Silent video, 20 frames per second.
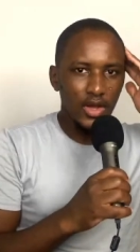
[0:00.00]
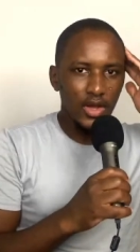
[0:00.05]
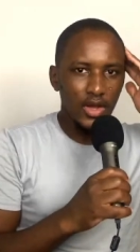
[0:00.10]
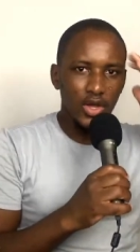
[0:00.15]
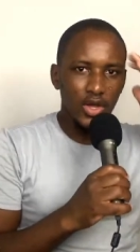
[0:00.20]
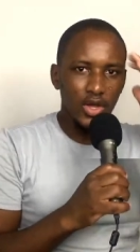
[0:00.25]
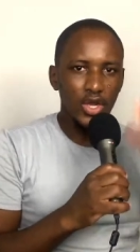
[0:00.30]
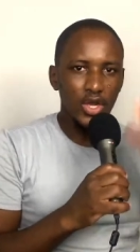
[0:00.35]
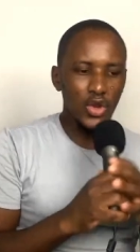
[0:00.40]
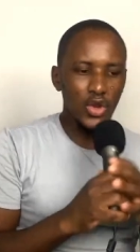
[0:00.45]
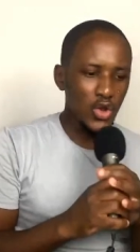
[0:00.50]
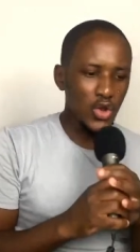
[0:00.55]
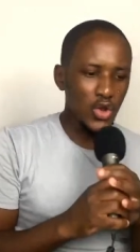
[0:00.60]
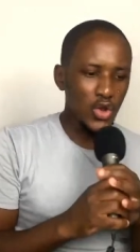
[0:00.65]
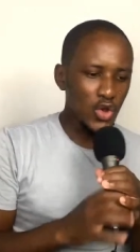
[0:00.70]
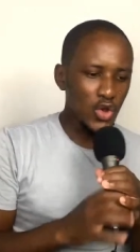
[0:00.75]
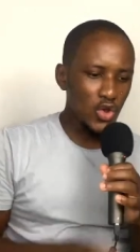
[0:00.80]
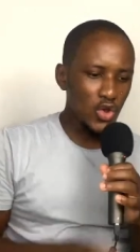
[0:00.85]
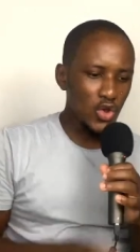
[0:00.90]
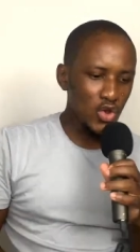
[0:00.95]

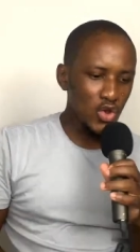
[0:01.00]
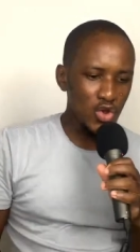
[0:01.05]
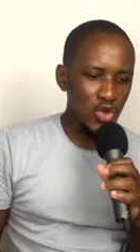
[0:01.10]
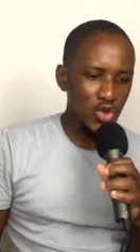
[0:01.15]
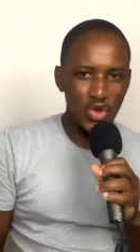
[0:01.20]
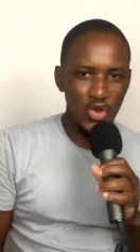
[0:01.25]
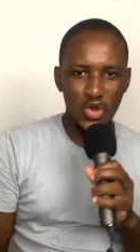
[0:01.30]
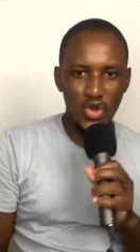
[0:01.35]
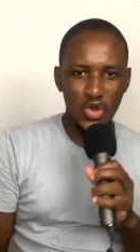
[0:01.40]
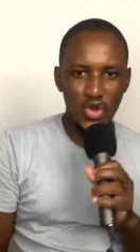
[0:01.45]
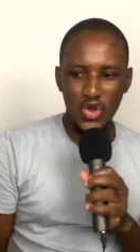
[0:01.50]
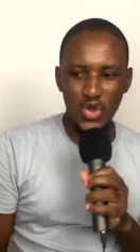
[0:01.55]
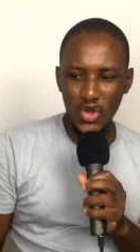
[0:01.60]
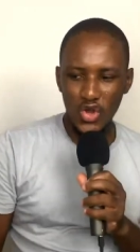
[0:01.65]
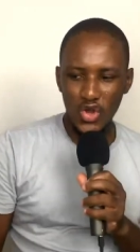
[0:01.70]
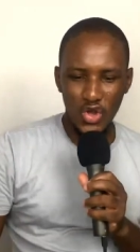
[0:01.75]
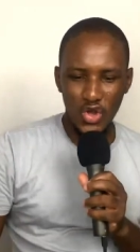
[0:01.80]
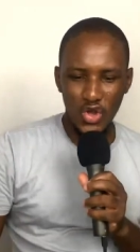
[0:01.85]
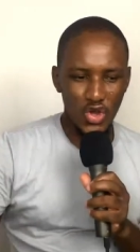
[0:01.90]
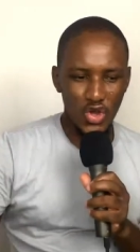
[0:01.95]

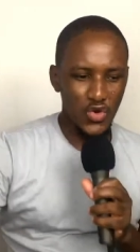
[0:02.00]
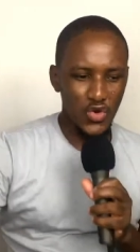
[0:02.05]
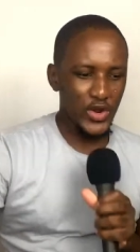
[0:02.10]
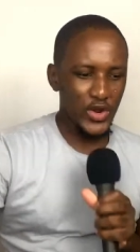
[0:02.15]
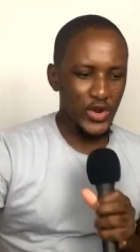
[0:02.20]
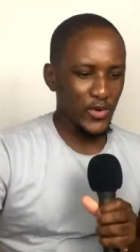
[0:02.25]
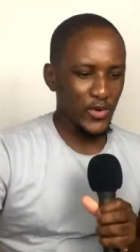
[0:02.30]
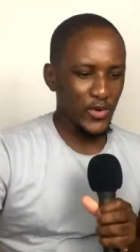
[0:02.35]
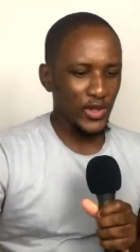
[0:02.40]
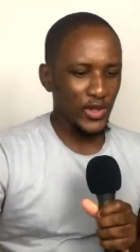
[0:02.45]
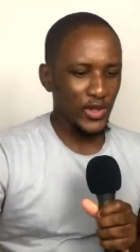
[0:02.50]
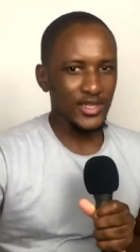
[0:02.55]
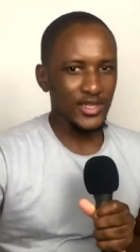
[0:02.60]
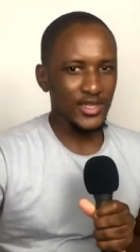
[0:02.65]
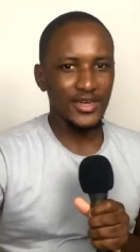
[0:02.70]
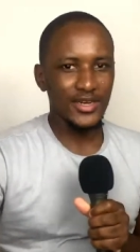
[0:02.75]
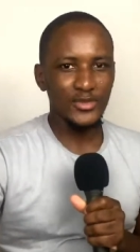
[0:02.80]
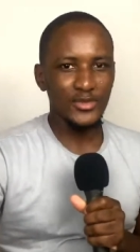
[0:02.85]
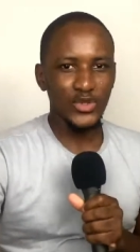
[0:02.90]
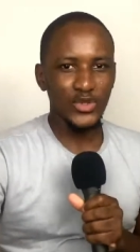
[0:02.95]
Hello and
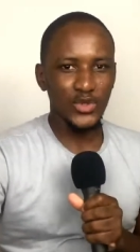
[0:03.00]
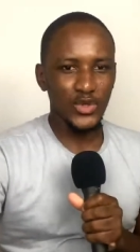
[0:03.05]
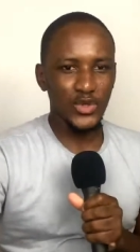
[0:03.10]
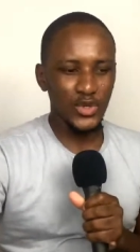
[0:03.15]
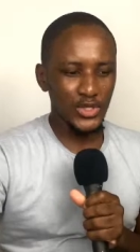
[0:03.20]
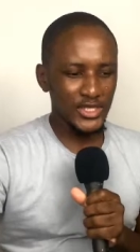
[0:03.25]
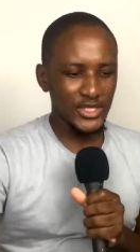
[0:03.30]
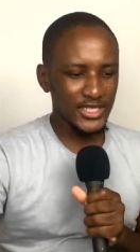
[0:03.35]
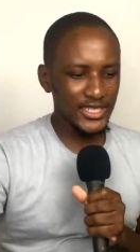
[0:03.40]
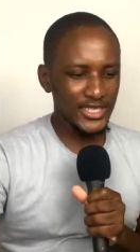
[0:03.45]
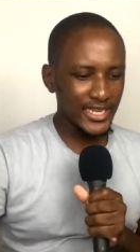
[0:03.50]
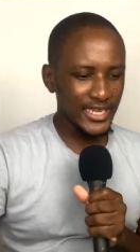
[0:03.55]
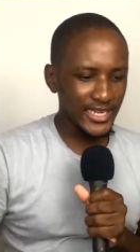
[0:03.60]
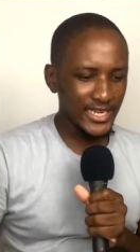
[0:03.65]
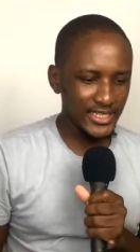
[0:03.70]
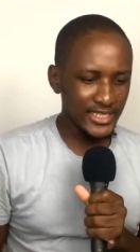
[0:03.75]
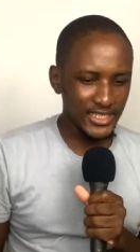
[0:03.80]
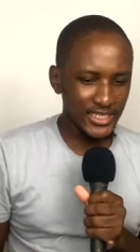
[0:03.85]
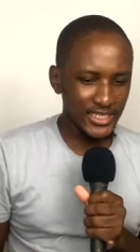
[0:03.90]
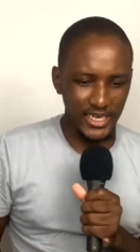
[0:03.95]
welcome to Khosi
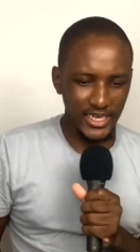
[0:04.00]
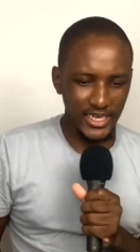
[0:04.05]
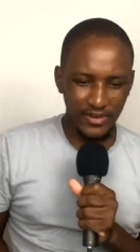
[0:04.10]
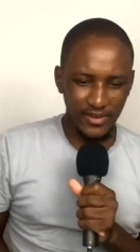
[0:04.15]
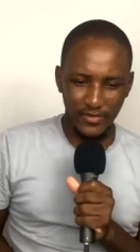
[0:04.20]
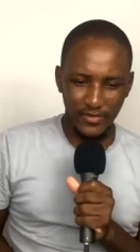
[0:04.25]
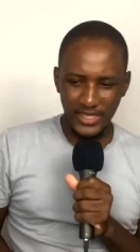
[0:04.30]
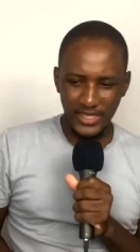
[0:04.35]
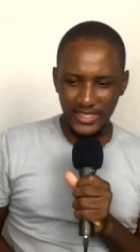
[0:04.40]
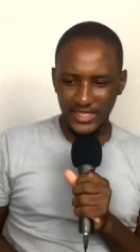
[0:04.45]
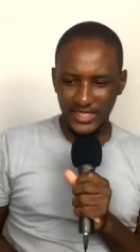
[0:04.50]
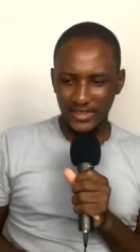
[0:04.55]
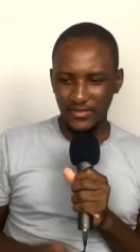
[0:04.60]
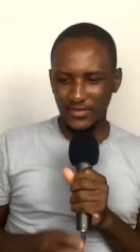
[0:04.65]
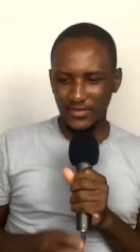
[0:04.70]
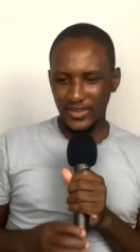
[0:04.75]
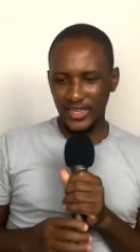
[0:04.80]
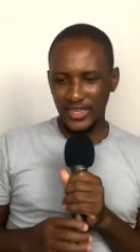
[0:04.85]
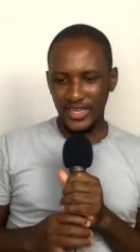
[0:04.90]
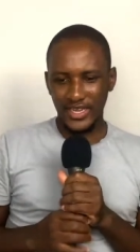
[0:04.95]
Nation Fan
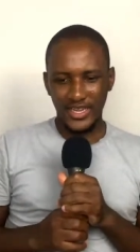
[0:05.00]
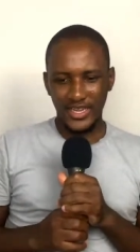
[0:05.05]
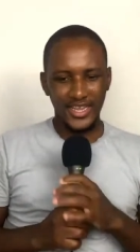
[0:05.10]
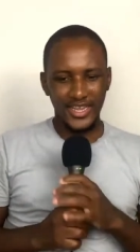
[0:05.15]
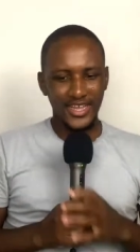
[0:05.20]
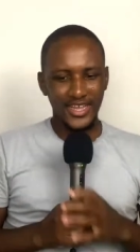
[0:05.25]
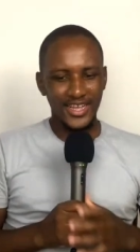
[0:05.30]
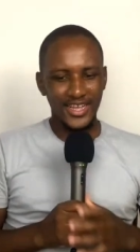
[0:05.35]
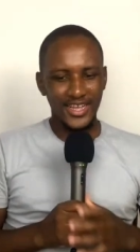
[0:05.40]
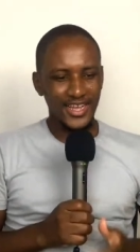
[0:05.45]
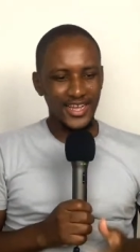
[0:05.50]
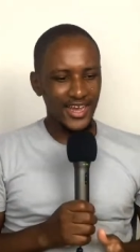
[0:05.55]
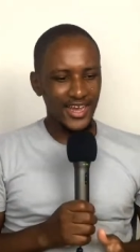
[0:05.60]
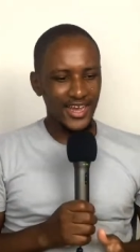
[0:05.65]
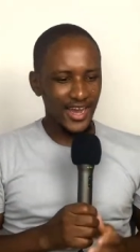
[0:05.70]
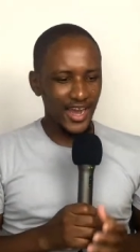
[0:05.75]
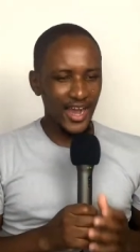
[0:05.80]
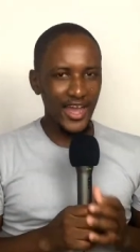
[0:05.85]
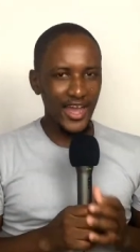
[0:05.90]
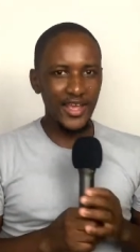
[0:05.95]
TV.
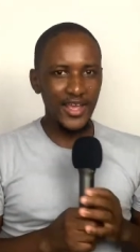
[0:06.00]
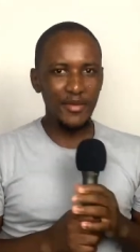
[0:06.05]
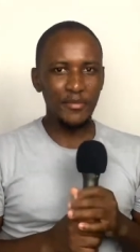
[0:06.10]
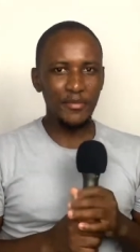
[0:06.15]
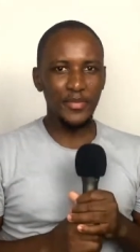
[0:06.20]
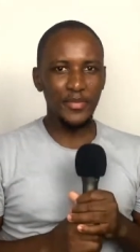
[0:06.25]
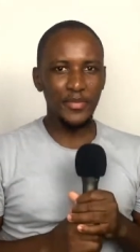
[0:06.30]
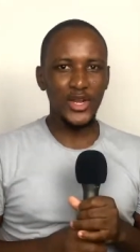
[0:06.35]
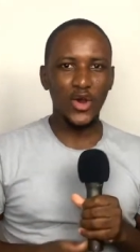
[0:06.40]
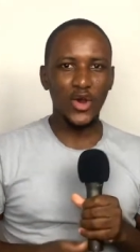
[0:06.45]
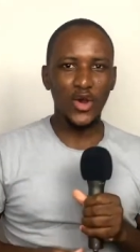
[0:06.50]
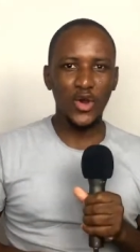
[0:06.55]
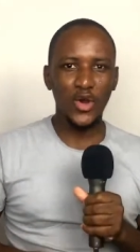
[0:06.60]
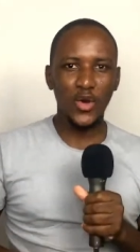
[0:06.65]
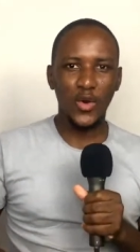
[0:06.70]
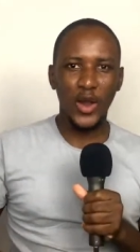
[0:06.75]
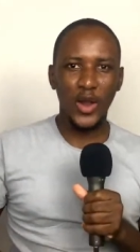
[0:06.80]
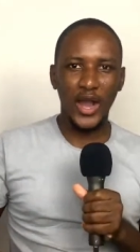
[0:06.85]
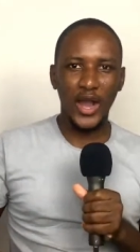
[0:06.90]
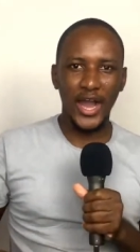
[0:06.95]
I am Bilo.
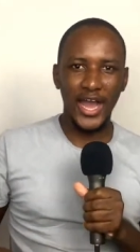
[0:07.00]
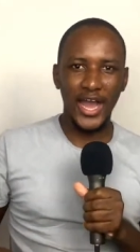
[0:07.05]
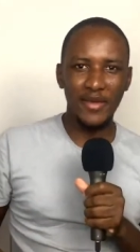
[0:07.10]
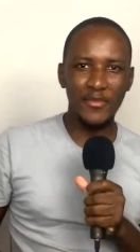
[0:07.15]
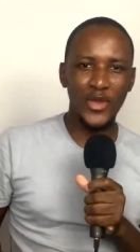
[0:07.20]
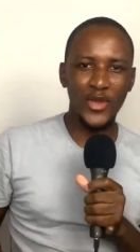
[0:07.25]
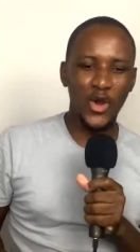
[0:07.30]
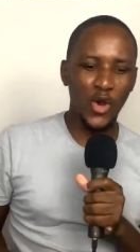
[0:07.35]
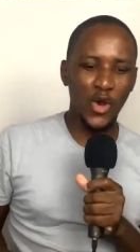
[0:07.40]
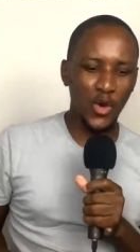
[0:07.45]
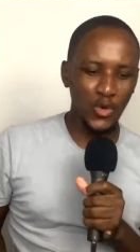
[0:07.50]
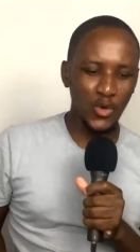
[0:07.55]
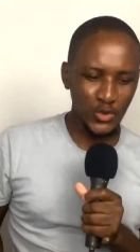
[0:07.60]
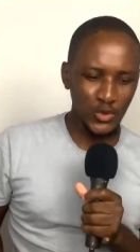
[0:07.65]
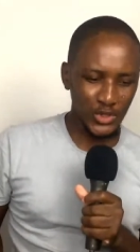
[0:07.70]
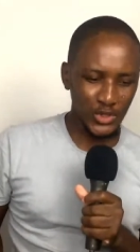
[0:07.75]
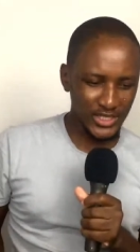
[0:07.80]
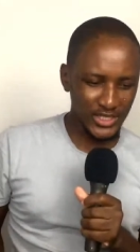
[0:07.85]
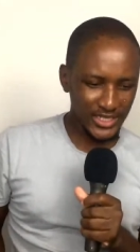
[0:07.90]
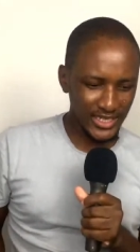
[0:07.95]
I am your
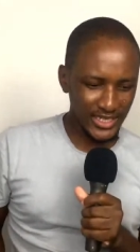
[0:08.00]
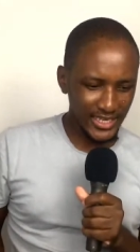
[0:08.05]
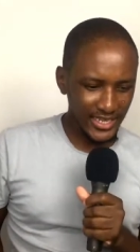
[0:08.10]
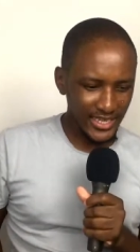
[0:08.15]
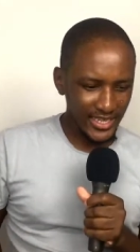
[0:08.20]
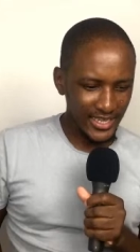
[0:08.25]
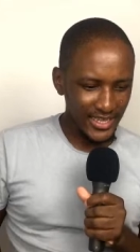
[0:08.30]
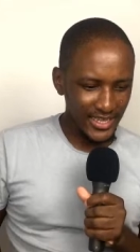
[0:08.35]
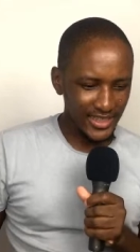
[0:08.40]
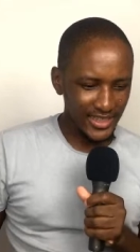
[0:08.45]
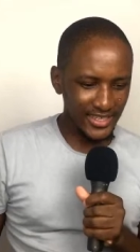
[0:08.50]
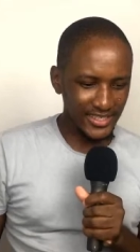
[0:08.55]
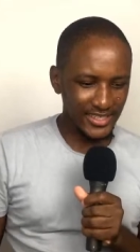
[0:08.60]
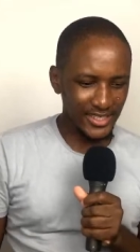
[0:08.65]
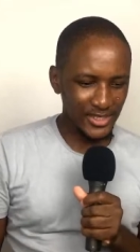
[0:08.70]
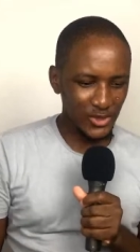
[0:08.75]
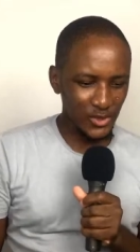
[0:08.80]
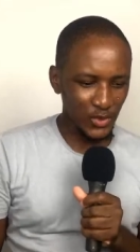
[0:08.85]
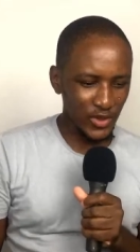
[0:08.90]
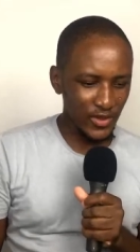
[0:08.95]
host. This
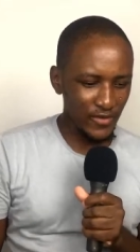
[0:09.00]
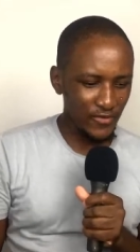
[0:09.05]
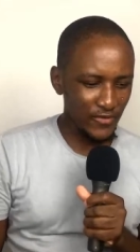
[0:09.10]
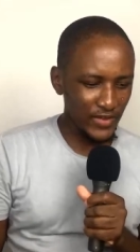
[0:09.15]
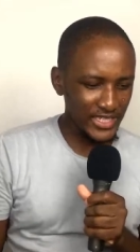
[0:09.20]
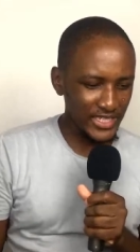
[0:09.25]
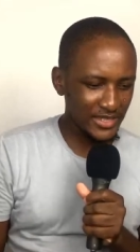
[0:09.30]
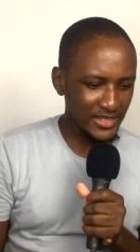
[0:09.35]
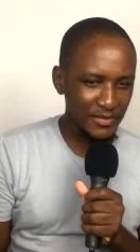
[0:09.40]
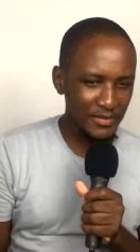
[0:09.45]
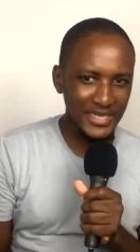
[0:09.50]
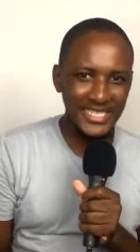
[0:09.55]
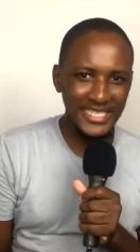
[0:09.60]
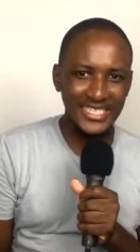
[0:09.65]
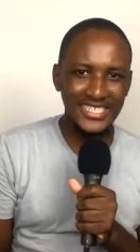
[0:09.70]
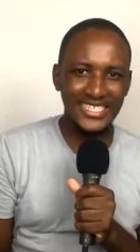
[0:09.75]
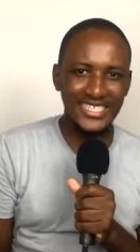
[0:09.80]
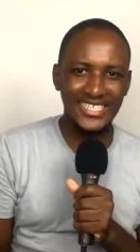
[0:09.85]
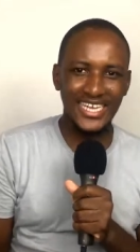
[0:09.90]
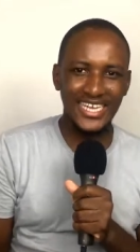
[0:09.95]
is where fans
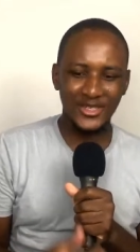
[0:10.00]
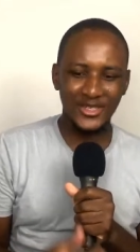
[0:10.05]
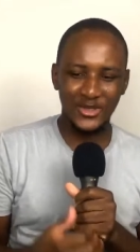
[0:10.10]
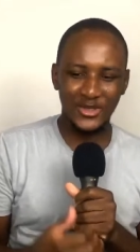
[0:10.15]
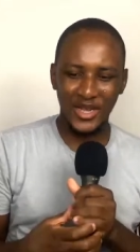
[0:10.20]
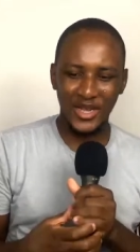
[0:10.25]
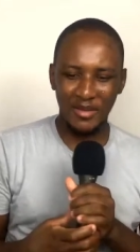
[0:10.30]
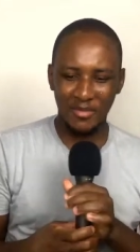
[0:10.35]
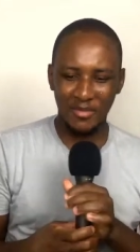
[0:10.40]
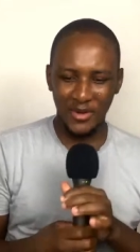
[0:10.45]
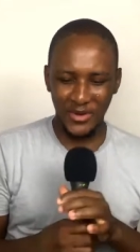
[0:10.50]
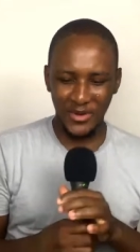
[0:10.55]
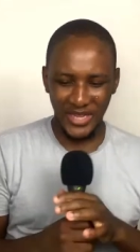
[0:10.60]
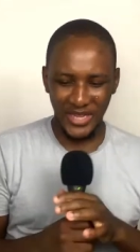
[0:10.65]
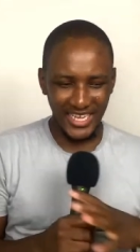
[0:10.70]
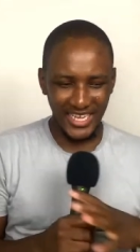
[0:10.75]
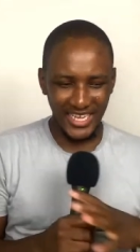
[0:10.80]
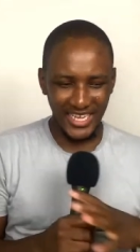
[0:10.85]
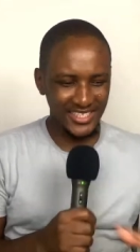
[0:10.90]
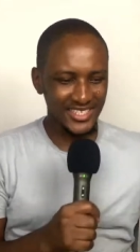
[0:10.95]
meet and talk about
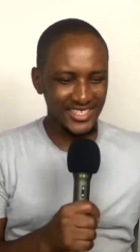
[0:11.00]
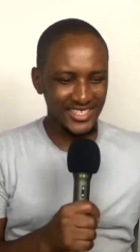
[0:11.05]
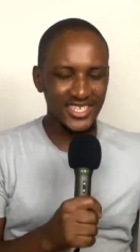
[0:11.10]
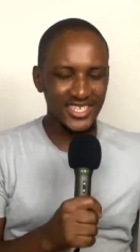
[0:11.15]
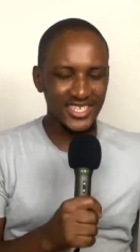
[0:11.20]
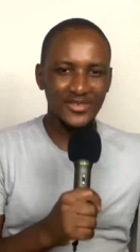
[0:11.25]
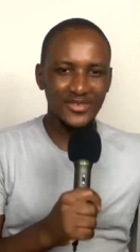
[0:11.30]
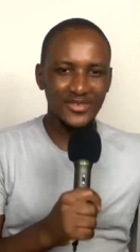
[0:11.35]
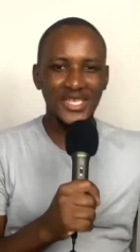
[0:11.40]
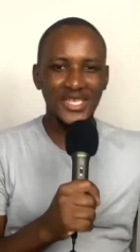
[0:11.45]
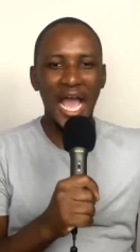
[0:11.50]
Kaizer Chiefs.